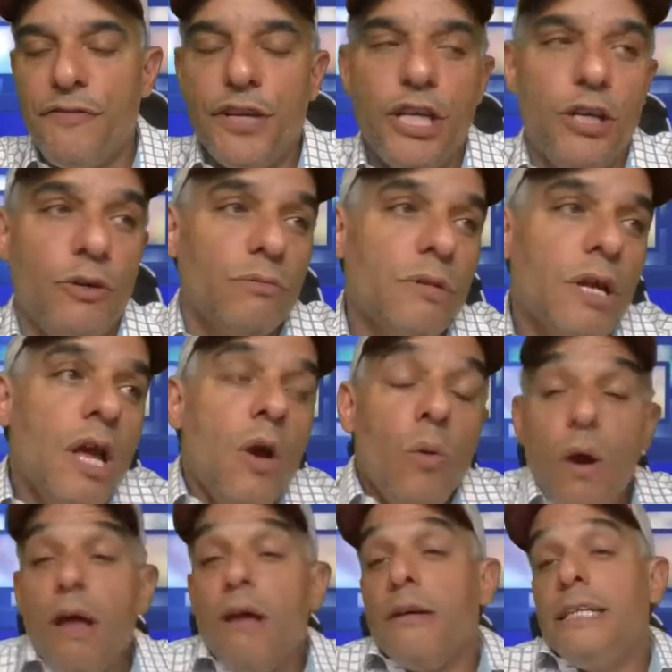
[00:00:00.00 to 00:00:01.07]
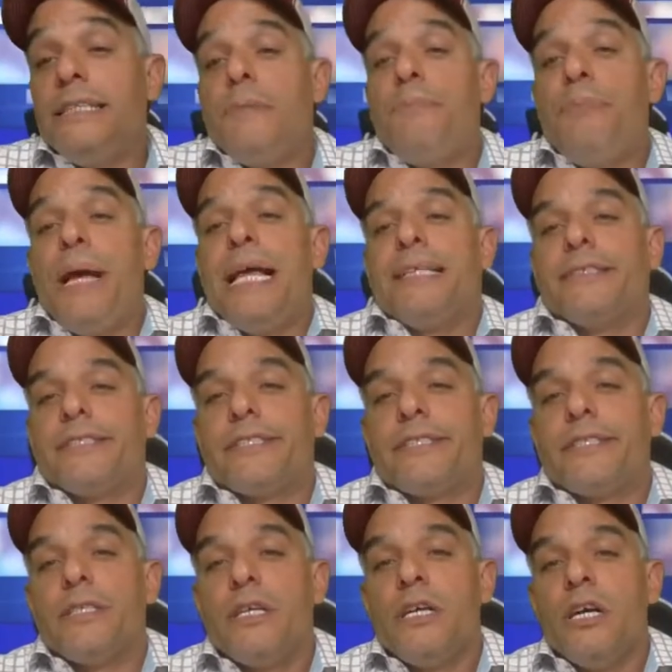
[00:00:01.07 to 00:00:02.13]
you? Well, it
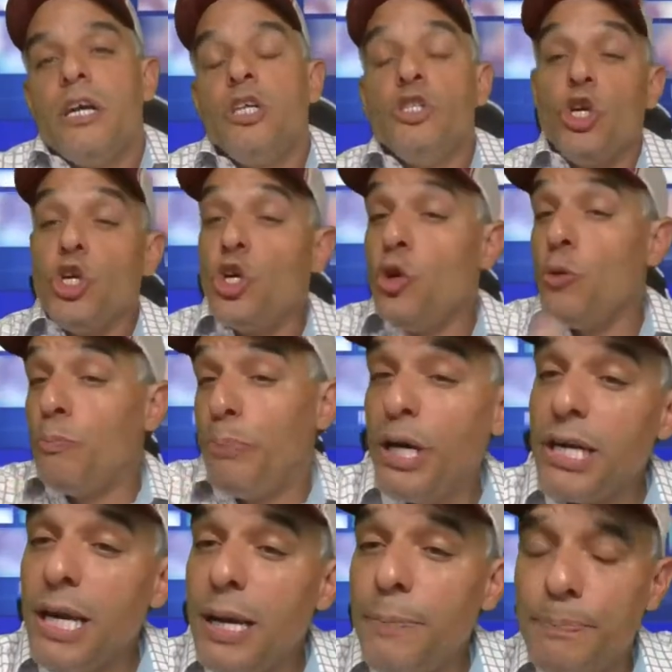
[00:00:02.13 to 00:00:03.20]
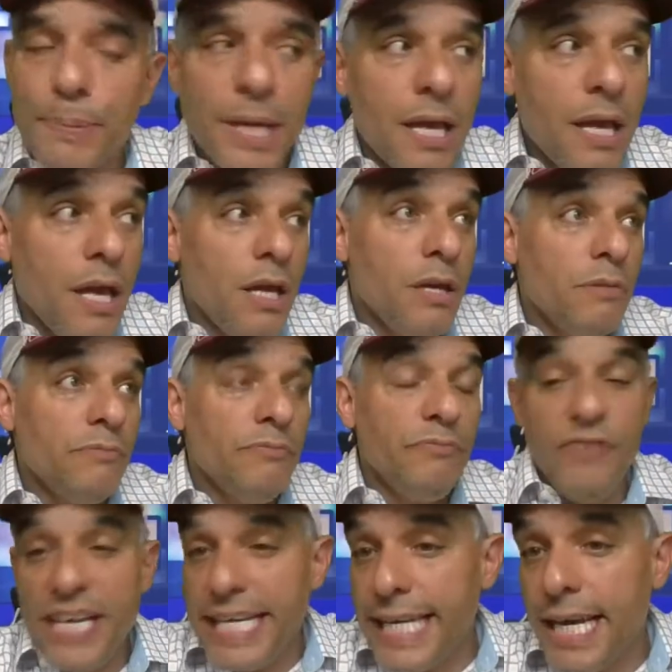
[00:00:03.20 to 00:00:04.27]
depends. Do you put up
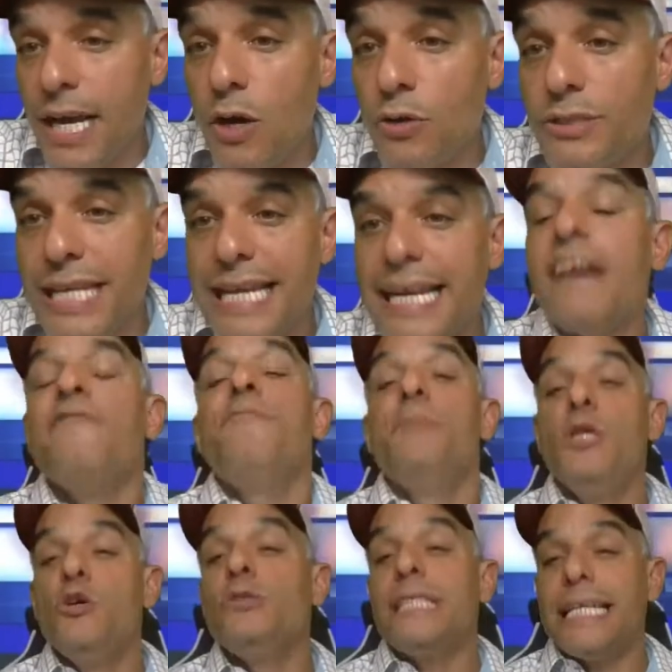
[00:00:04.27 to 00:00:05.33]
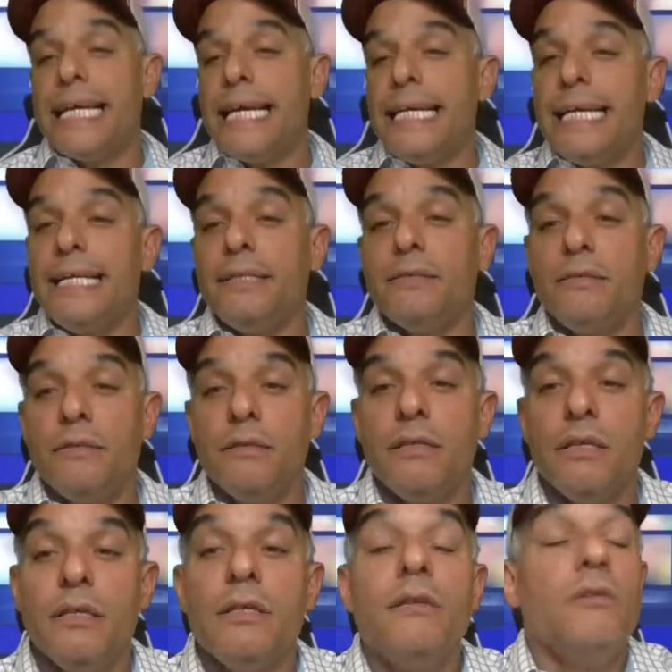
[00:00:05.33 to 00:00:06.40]
videos that have music in it?
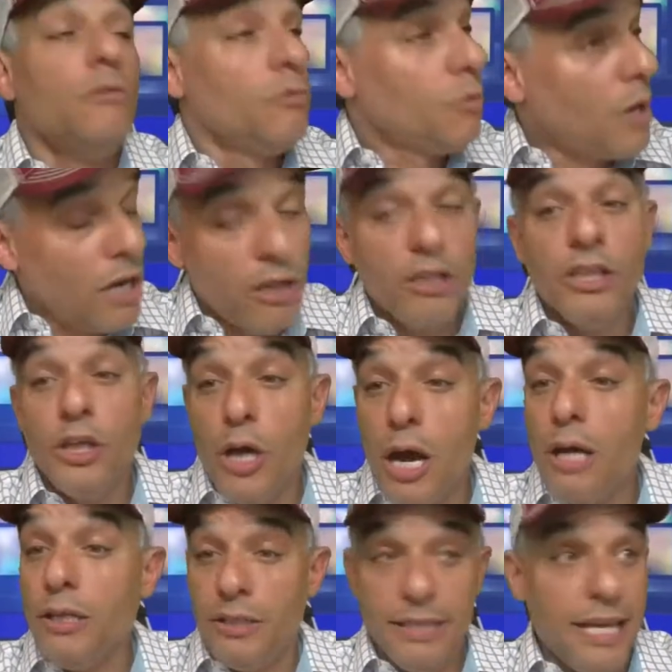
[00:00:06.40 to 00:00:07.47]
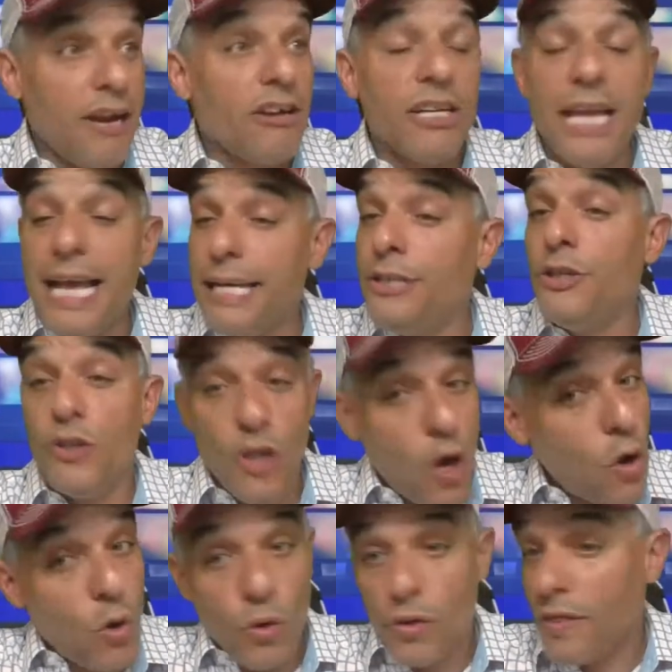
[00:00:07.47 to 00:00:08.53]
Well, yeah, they're letting you
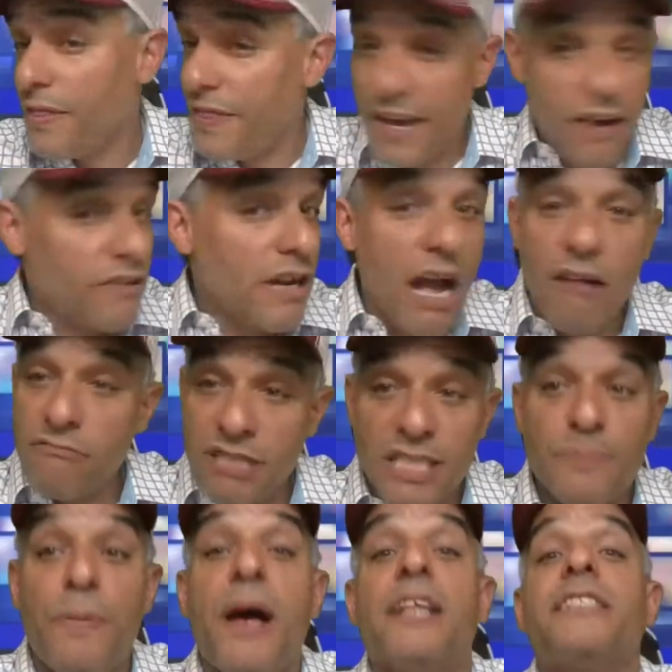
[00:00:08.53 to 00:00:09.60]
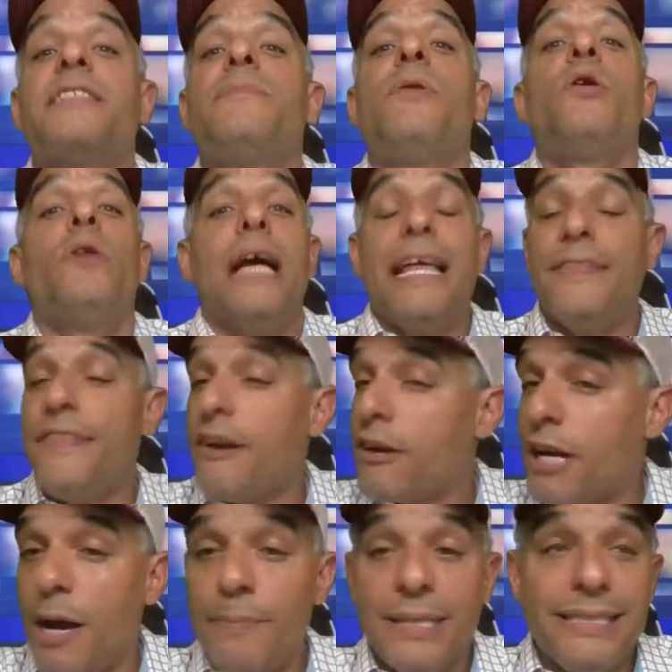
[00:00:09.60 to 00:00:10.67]
know they're not responsible and they're
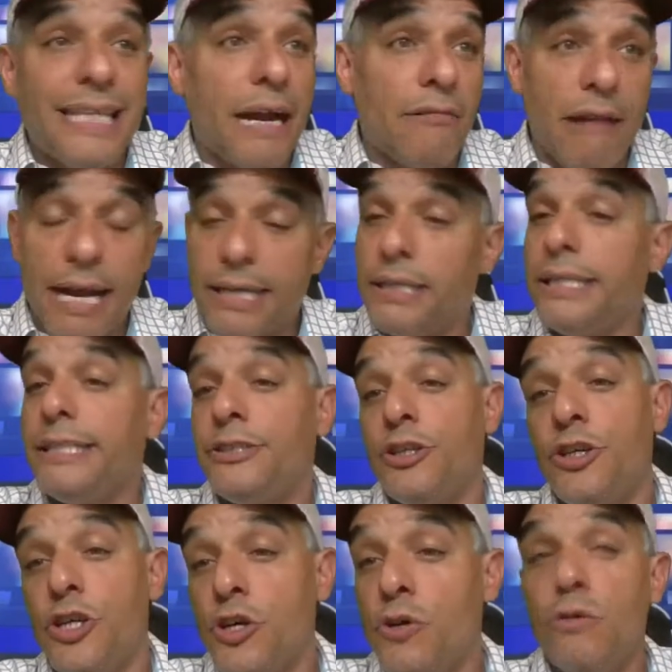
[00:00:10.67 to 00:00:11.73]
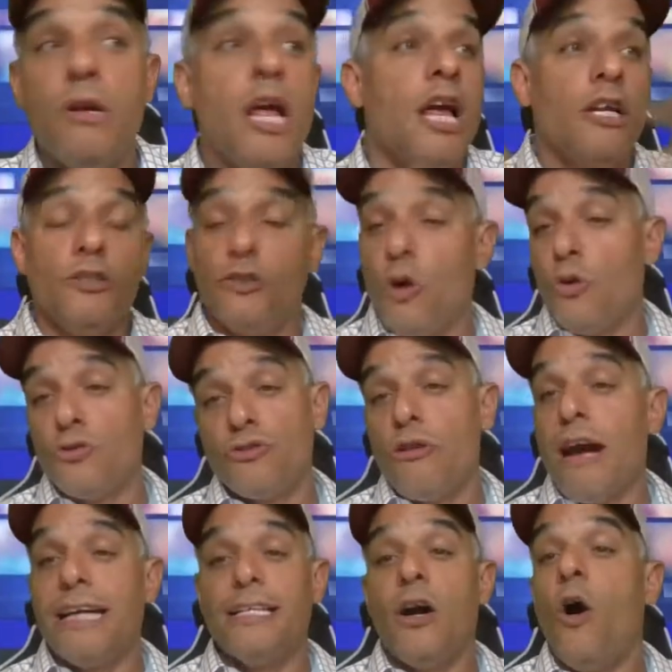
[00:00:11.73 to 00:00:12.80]
coming directly to you. Don't
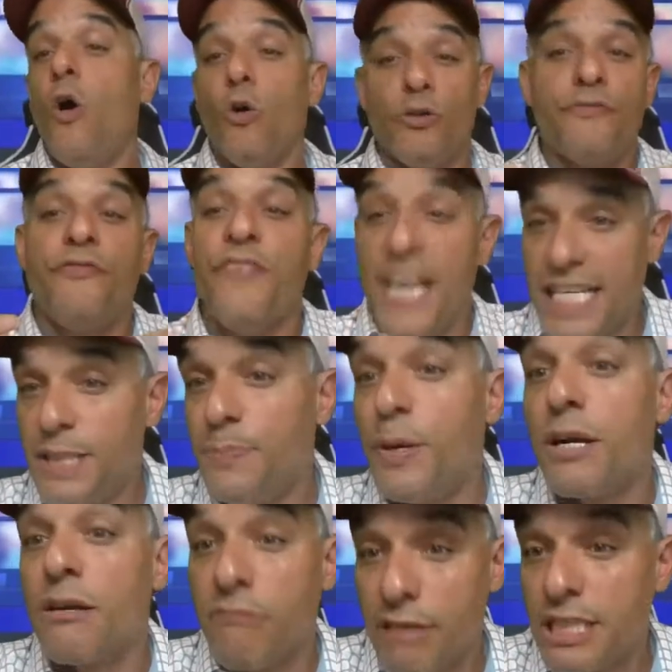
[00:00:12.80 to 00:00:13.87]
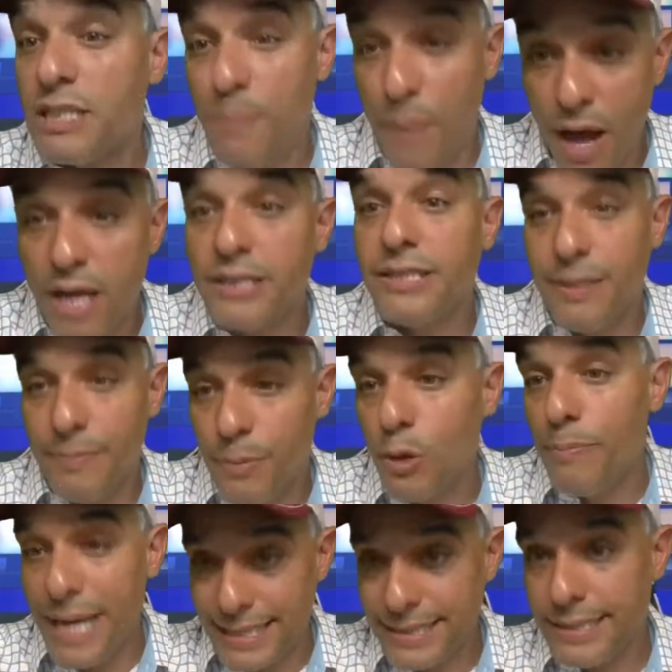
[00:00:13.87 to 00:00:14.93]
try to hold Facebook responsible,
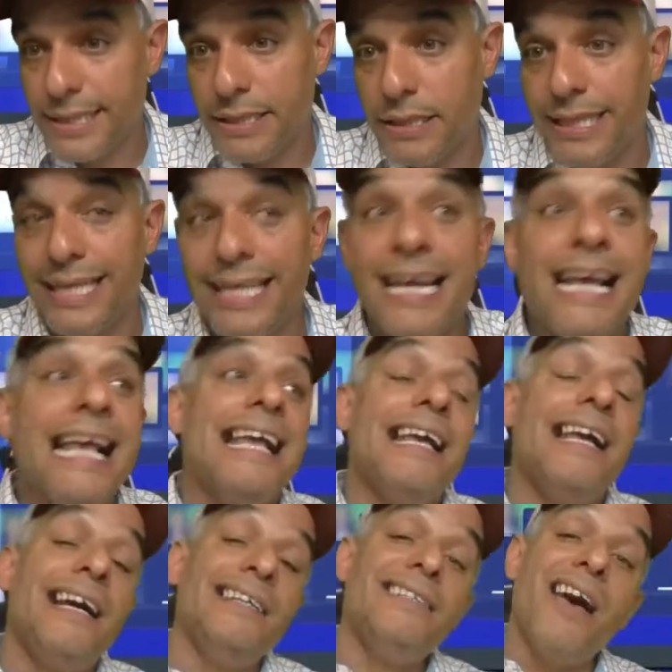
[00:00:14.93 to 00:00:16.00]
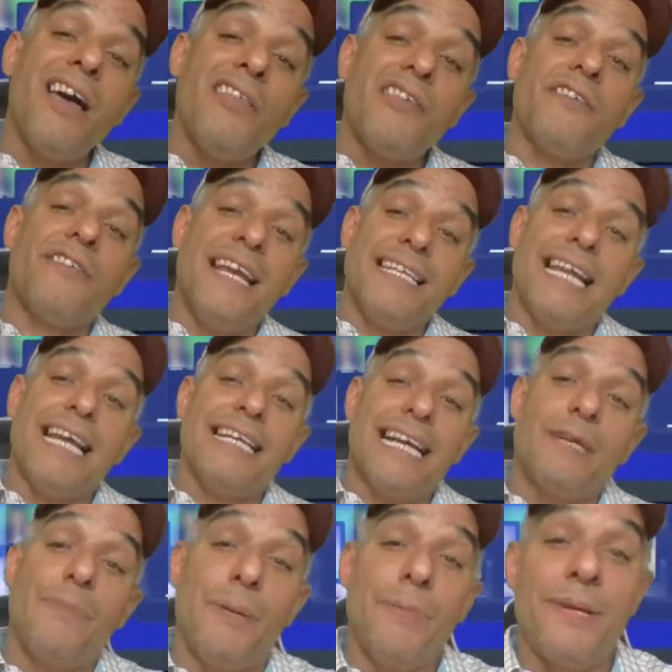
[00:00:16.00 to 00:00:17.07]
basically. Another thing that you
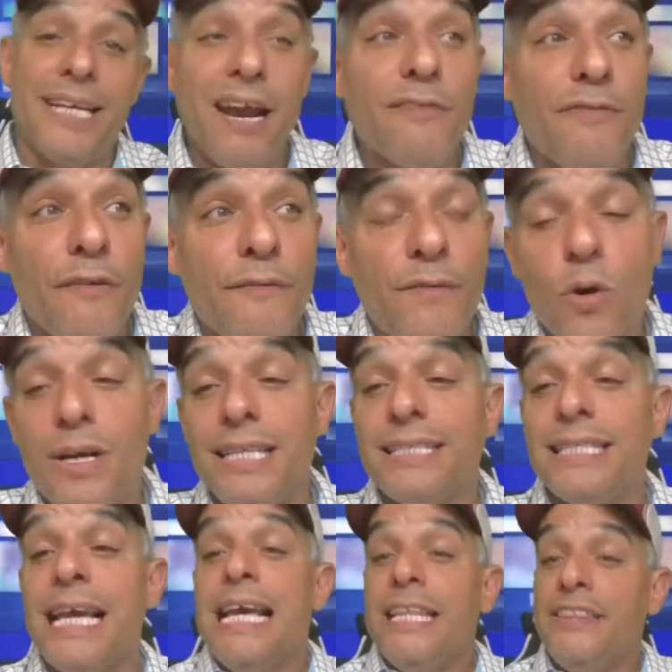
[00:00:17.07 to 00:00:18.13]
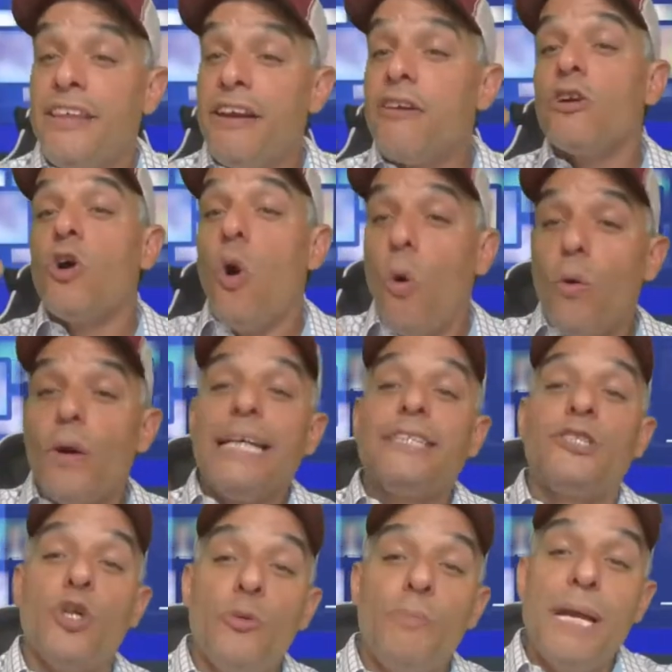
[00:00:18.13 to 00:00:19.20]
got to be careful for is they're going
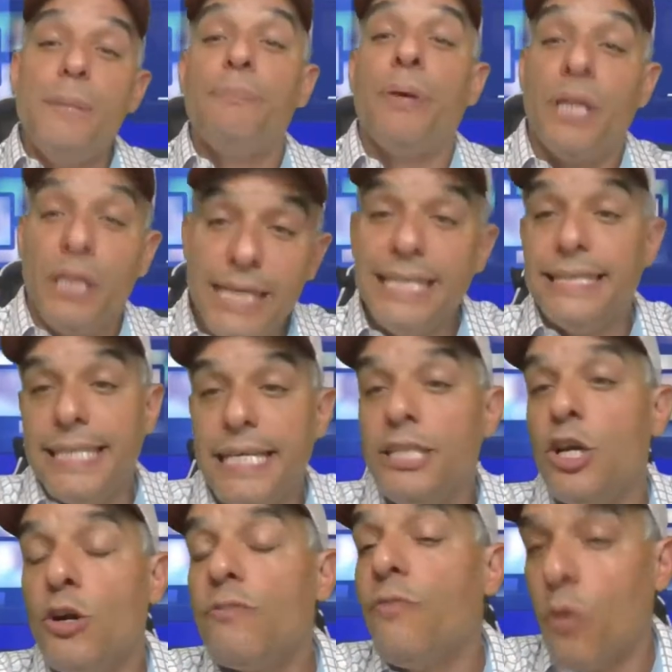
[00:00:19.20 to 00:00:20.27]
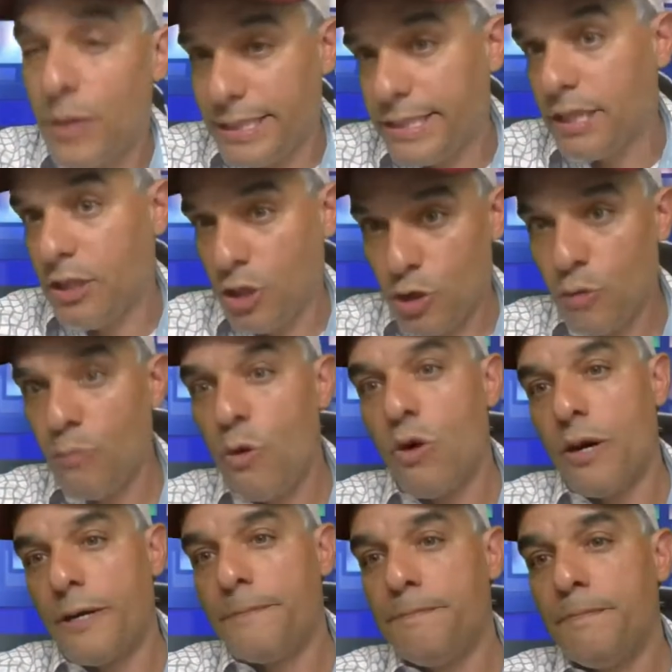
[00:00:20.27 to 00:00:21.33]
to be policing your voice a little
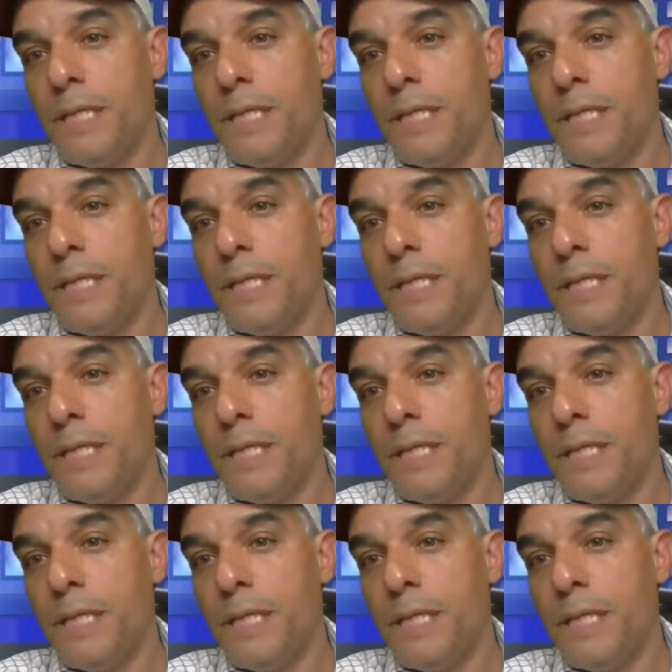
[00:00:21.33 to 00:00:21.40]
more.